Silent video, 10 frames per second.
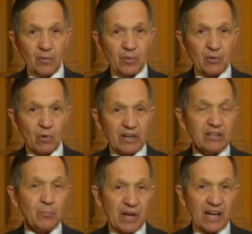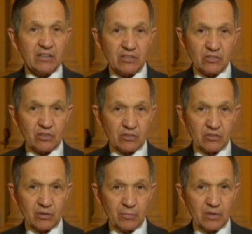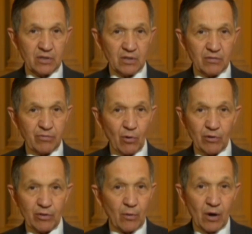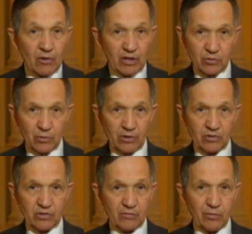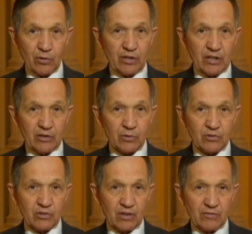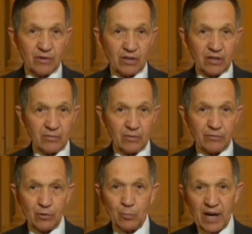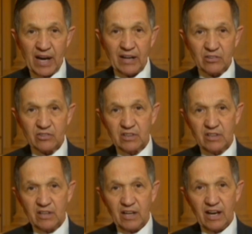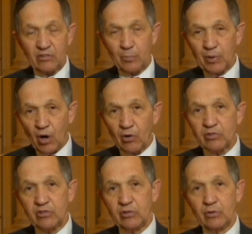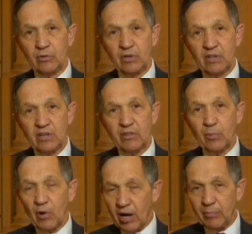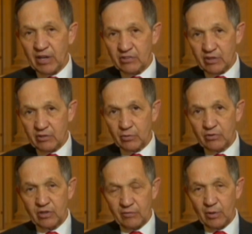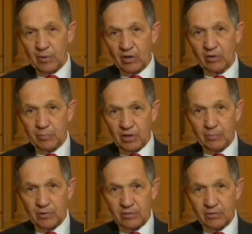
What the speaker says: been running the banking system for their own interest and for the interest of a few banks, as opposed to the broad-based interests of the American people.